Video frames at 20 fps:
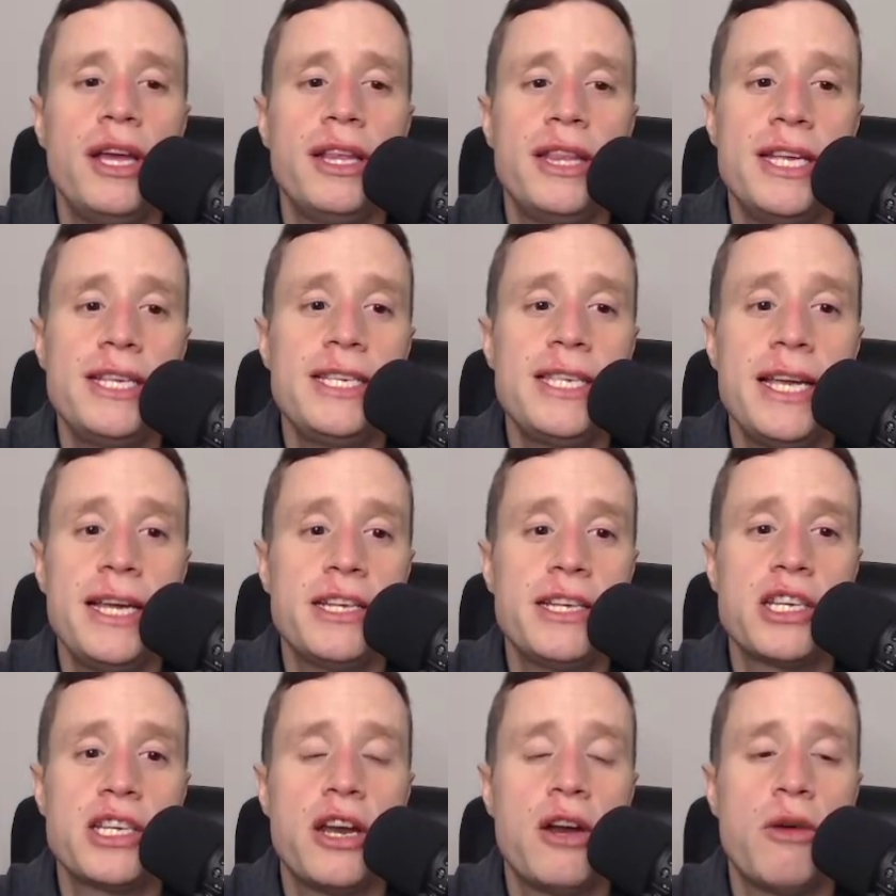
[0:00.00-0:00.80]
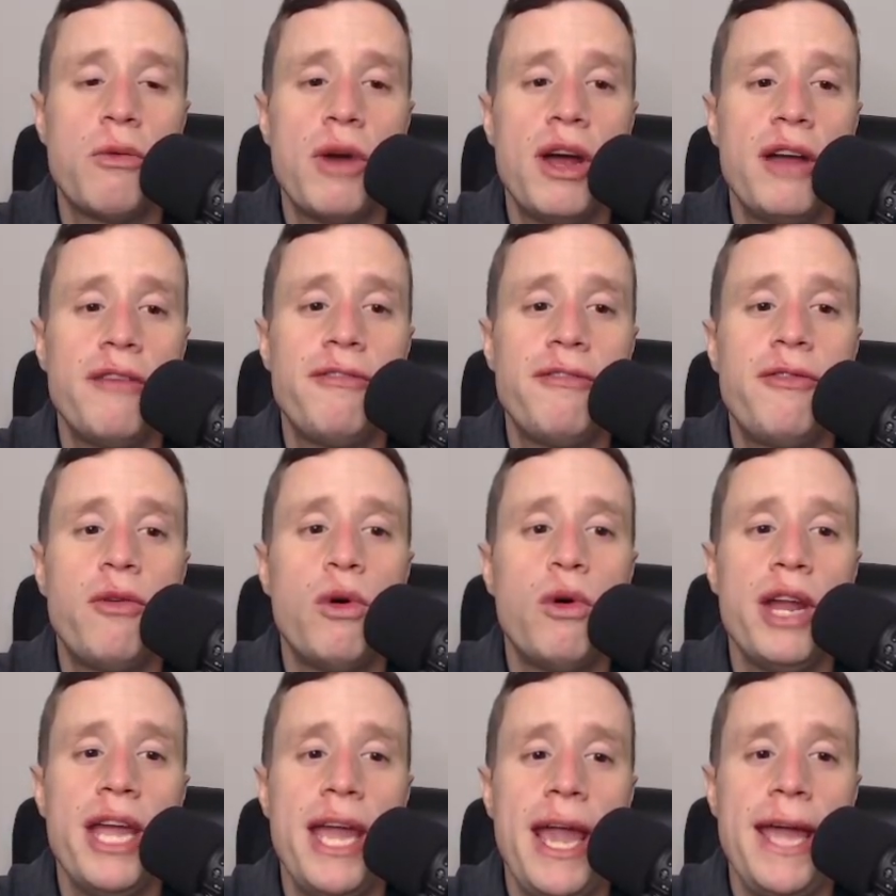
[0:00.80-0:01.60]
This thing is going to run
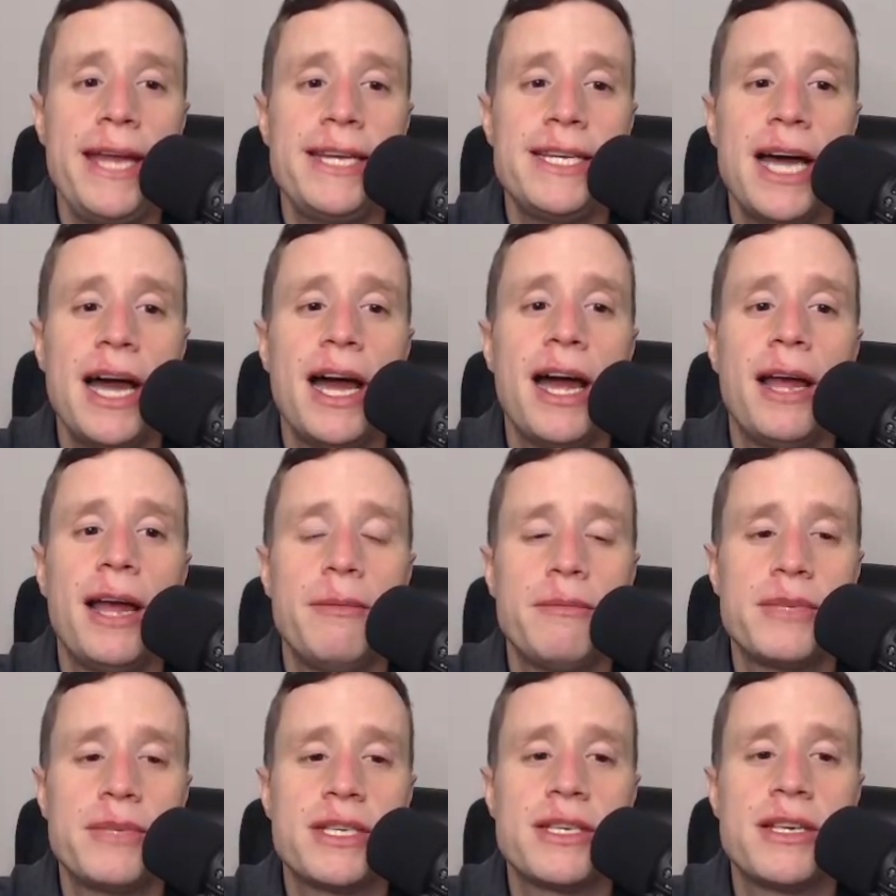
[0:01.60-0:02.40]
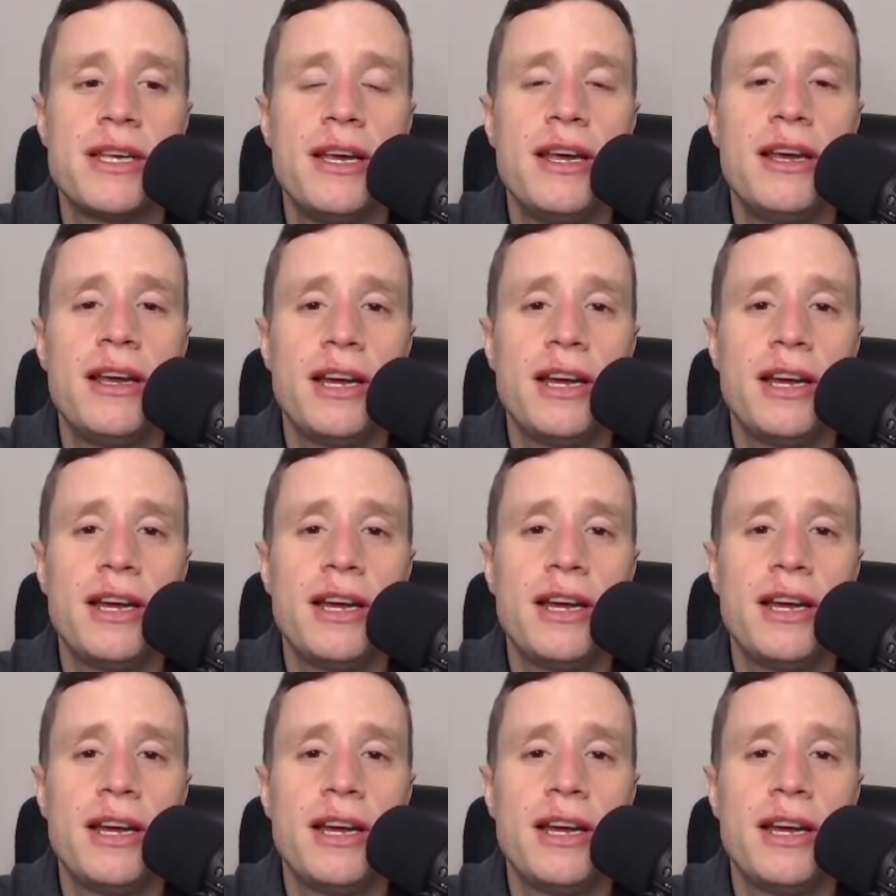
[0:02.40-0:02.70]
48 times